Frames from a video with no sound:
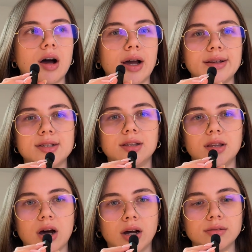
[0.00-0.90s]
I did
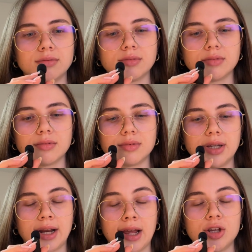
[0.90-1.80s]
not
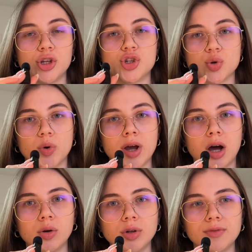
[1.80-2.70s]
get any joy
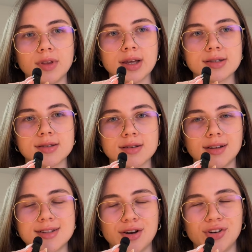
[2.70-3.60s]
out of this
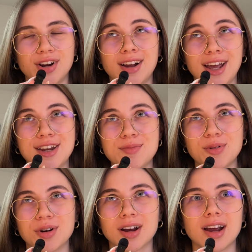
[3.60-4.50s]
endeavor
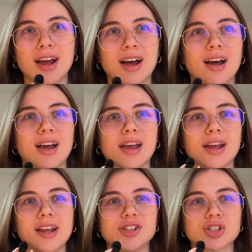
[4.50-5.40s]
anymore,
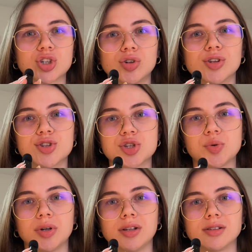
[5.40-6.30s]
and I just couldn't
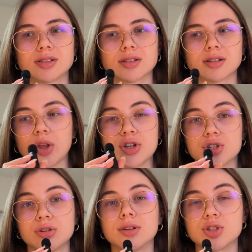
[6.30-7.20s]
do it. I
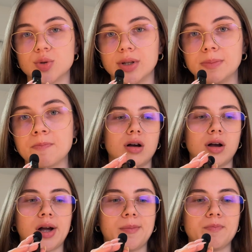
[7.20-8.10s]
just couldn't do it.
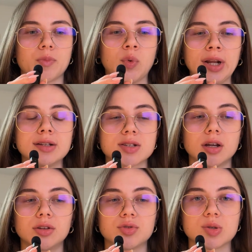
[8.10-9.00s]
When I
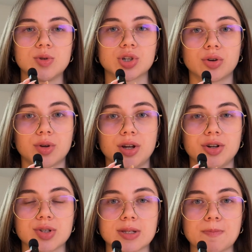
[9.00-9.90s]
decided to switch
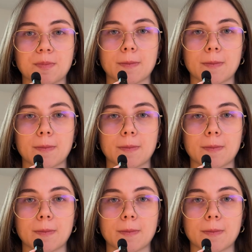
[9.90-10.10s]
careers,